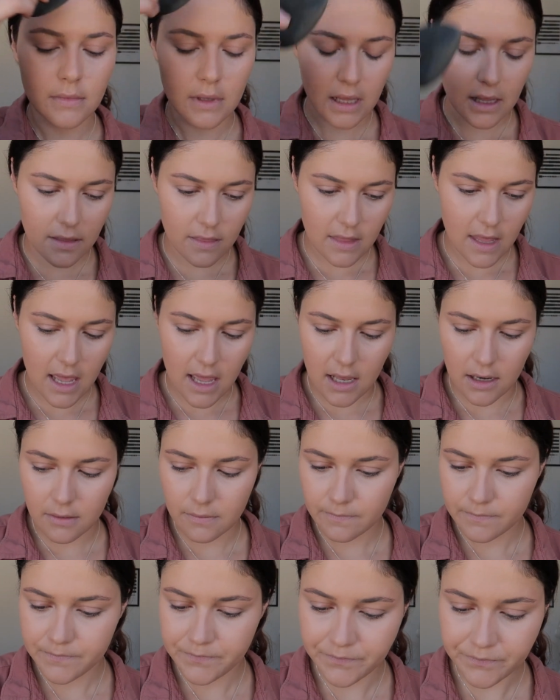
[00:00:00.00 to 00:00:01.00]
And
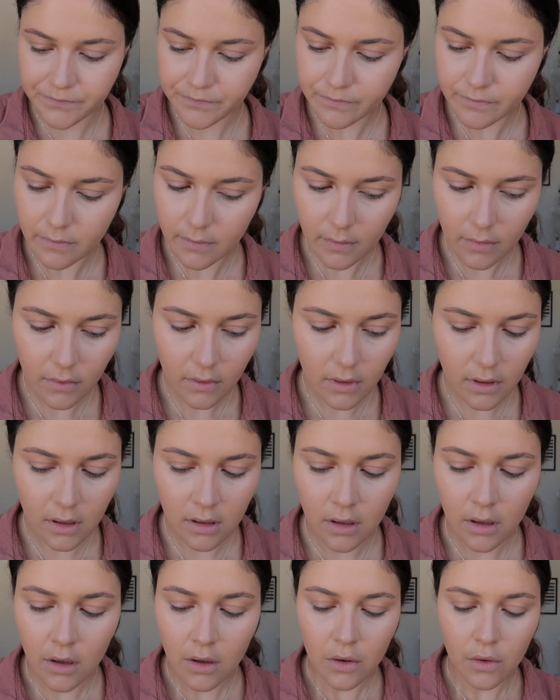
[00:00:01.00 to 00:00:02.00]
then
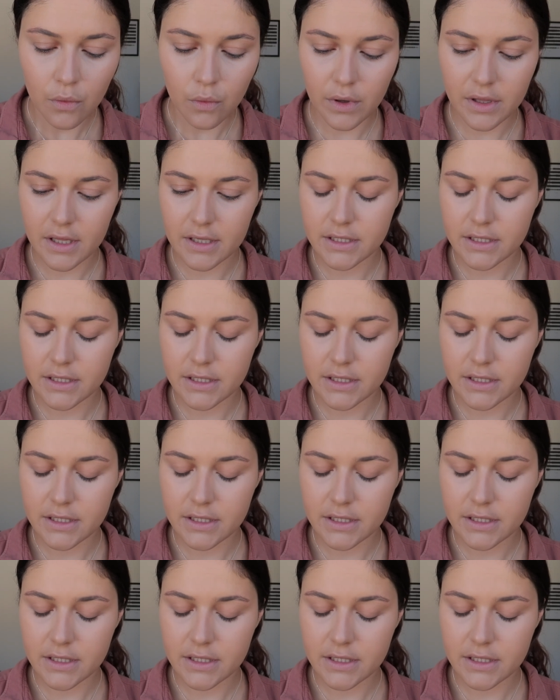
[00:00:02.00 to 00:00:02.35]
with